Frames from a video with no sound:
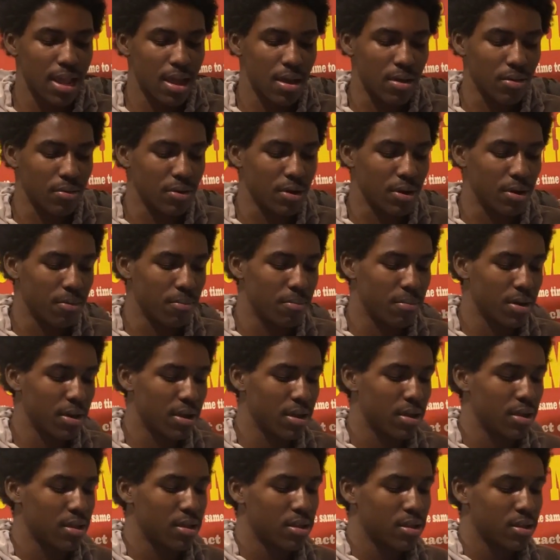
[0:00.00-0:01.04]
I don't know. But
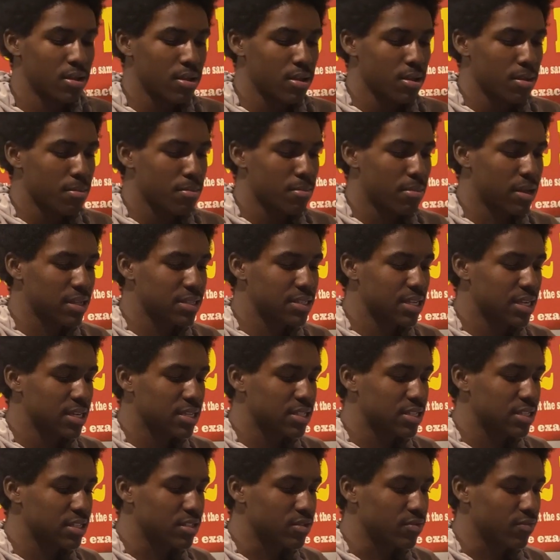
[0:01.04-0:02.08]
about to
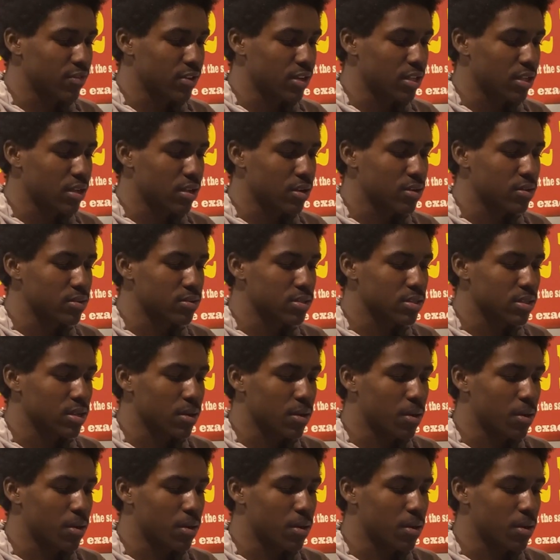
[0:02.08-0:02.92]
edit these videos.